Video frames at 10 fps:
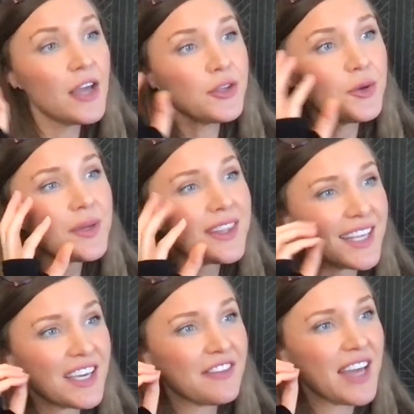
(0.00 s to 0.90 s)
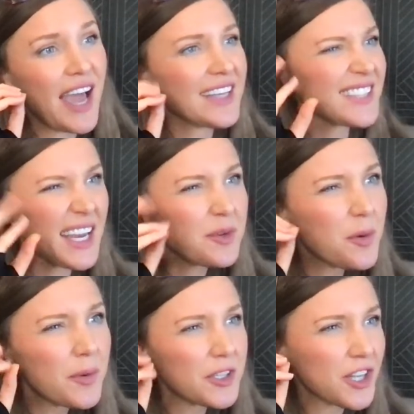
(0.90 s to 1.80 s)
you can think of it as kind of
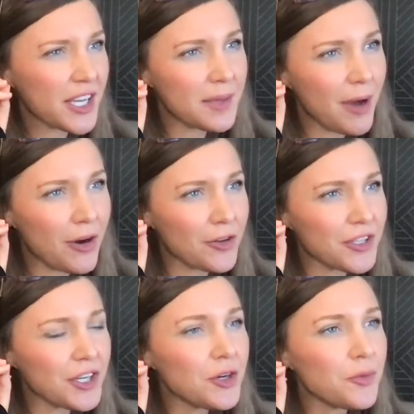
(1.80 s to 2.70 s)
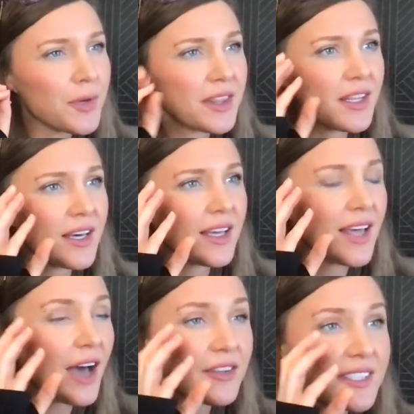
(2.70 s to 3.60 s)
what we were talking about earlier with
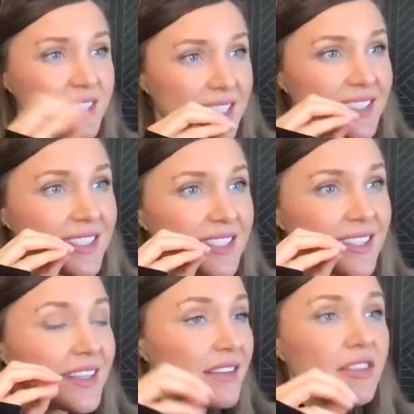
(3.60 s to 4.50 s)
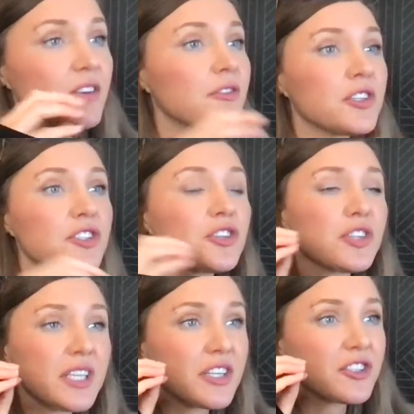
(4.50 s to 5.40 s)
how the sixes live their first
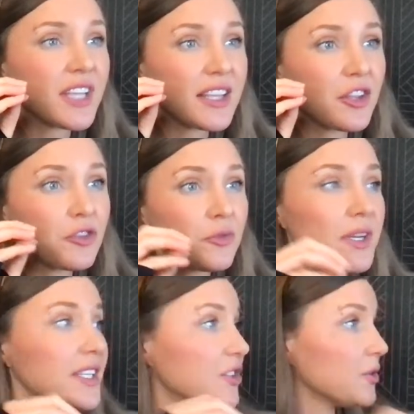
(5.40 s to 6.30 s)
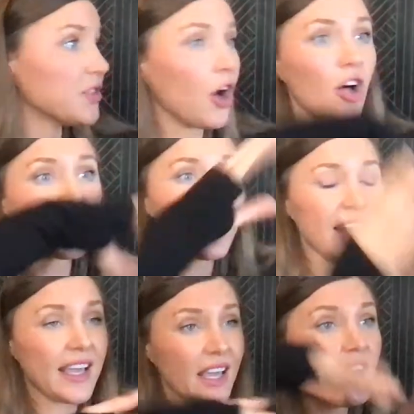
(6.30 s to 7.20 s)
30 years like the three. So it's all that
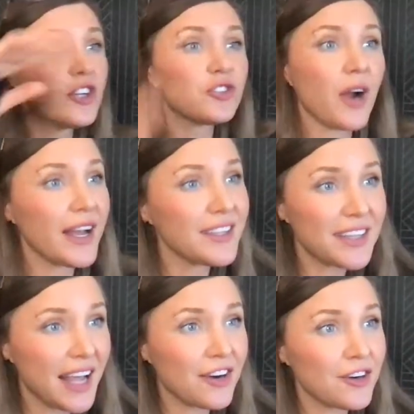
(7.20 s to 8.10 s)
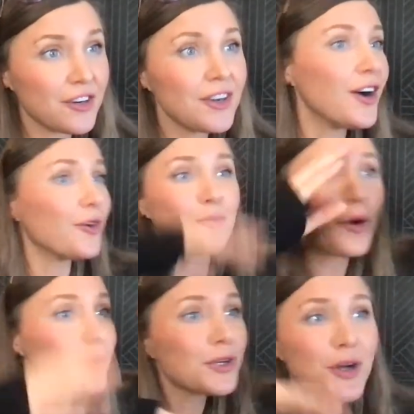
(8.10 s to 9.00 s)
like trial and error
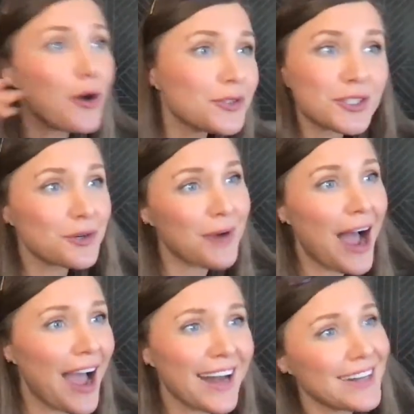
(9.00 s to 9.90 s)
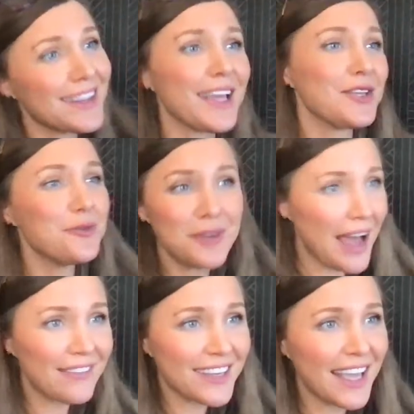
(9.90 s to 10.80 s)
roller coaster ride that you
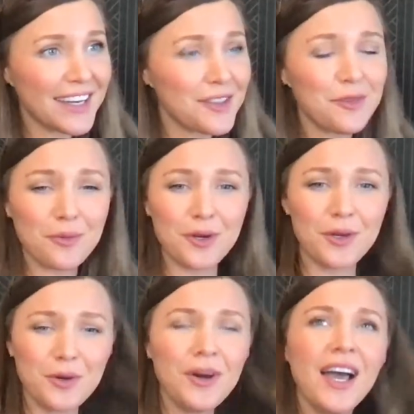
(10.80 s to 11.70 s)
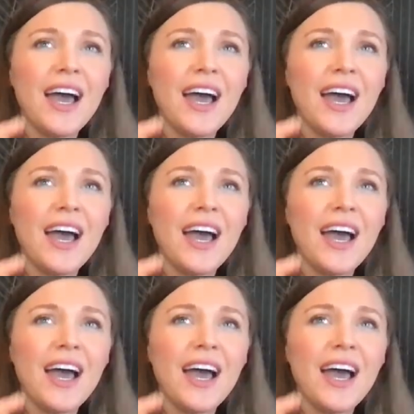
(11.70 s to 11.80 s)
navigated through,